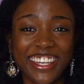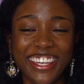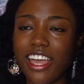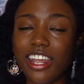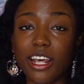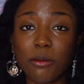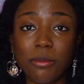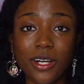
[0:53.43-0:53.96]

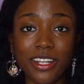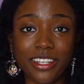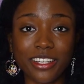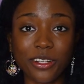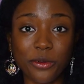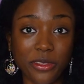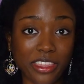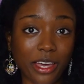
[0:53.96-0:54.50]
And I bought
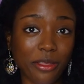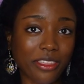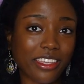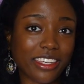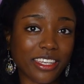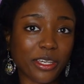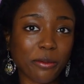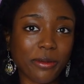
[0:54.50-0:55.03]
it without
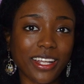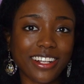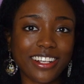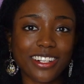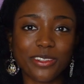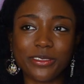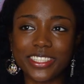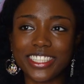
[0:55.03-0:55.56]
thinking about
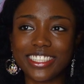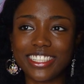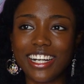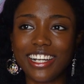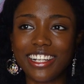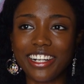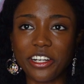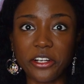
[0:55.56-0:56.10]
it, which is
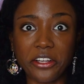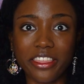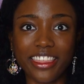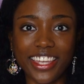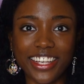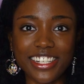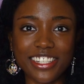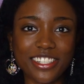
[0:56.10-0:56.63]
not a good
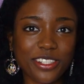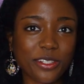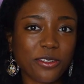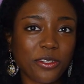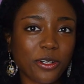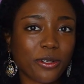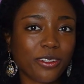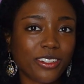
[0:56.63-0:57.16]
thing to do.
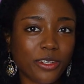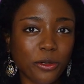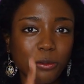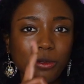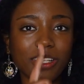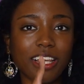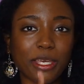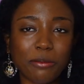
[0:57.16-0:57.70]
Don't don't
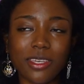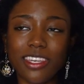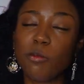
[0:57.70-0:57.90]
be like me.